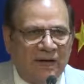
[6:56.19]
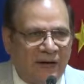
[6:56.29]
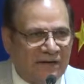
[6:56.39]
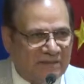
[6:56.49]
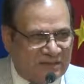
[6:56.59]

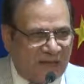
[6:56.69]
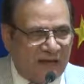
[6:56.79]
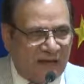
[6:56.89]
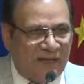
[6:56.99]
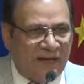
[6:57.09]
And
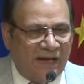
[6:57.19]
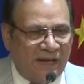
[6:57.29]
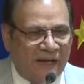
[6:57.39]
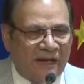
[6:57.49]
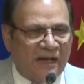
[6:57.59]
standing
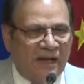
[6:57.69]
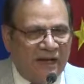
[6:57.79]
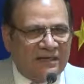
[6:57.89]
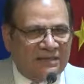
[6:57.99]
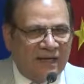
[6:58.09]
here,
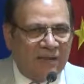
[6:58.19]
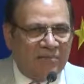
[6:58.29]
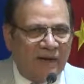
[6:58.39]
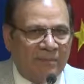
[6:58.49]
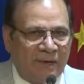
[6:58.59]
I
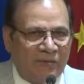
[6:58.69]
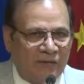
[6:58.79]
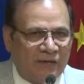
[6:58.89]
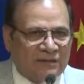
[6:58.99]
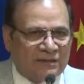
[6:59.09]
stand by my
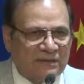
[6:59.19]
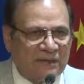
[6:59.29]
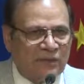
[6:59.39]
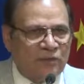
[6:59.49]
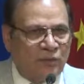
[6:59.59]
words.
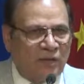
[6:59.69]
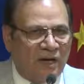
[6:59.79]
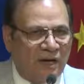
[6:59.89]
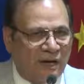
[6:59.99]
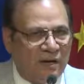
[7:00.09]

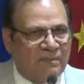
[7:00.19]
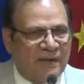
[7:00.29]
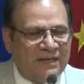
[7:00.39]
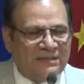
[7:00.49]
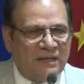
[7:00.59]
The current
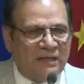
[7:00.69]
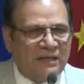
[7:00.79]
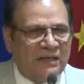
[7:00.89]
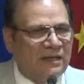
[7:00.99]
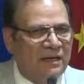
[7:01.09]
pricing,
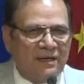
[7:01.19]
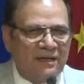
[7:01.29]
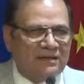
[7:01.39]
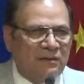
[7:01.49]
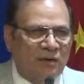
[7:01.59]
it
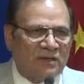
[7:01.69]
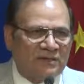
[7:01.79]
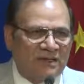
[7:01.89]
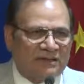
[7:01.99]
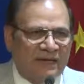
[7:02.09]
is not
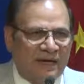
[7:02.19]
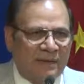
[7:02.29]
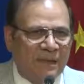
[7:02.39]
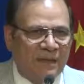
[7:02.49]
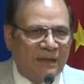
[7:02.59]

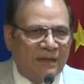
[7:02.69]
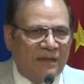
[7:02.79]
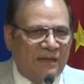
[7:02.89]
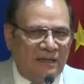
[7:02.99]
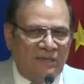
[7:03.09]
sustainable
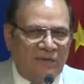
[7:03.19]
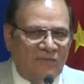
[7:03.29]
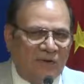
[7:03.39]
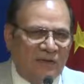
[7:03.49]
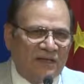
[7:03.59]

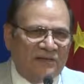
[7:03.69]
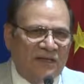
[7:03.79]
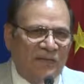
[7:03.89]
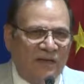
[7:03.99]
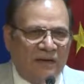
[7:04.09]
even for this
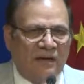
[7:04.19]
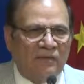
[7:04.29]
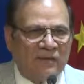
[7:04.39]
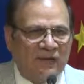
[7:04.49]
difficult